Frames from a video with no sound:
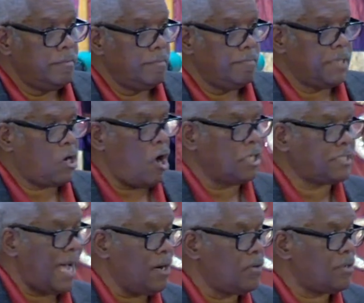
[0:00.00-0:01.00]
Because
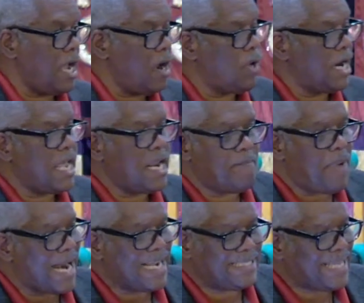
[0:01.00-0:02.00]
I don't care what
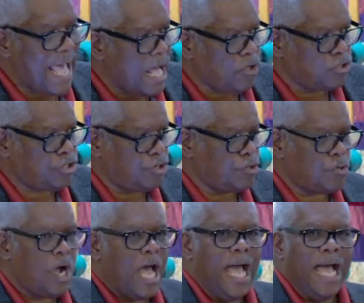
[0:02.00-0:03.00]
anybody tells
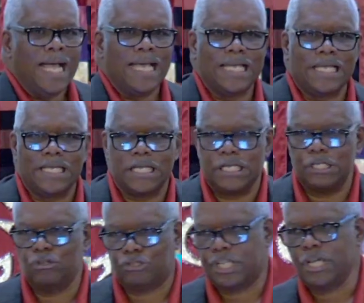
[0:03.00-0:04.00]
you,
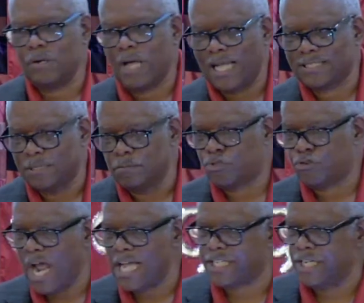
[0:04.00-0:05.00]
you still got some
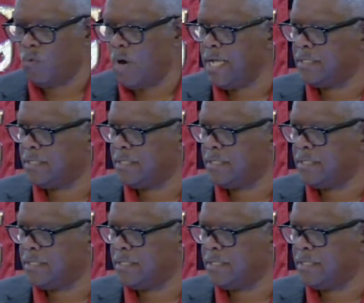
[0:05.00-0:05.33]
trashy ways